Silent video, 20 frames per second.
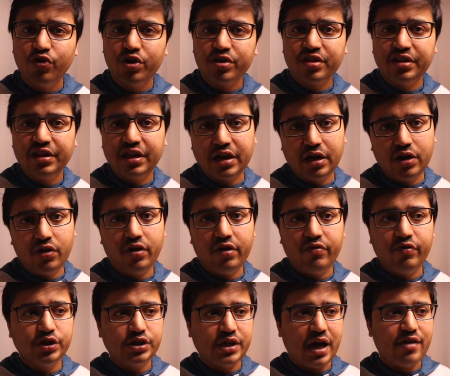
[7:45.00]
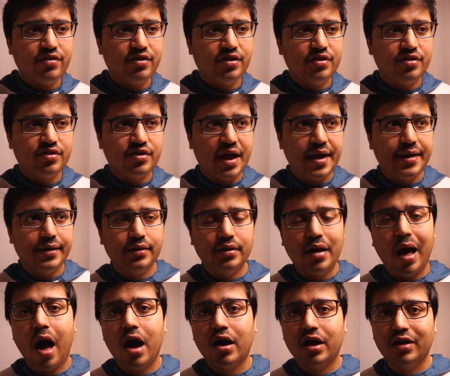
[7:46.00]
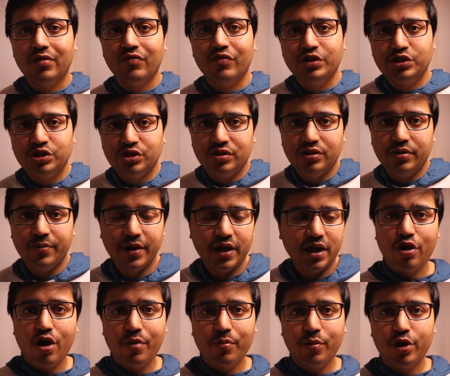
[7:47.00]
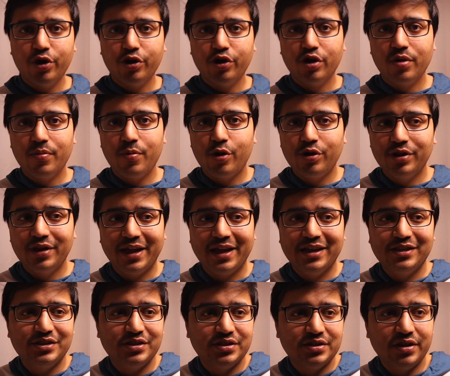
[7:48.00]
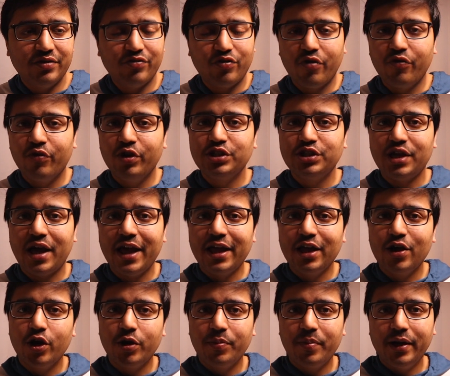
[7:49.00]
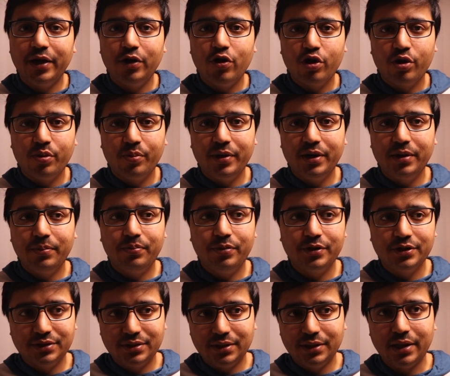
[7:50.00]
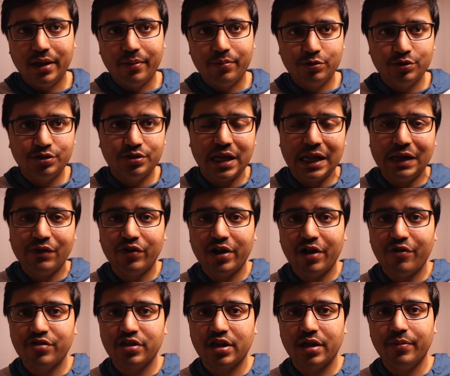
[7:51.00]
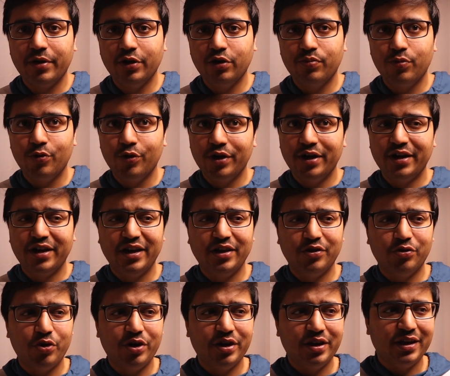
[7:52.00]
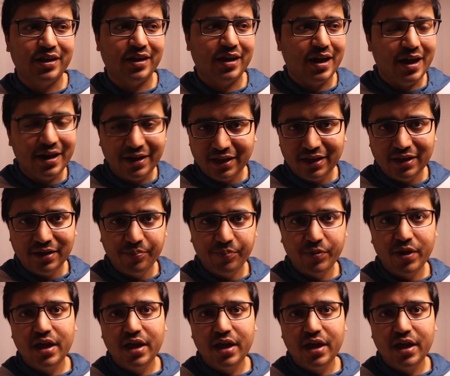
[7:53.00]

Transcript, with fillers: works in the country which hasn't signed the Hague Convention. Now I'm going to talk about the agency from which I got my document personally apostille when I was coming to Poland in twenty eighteen.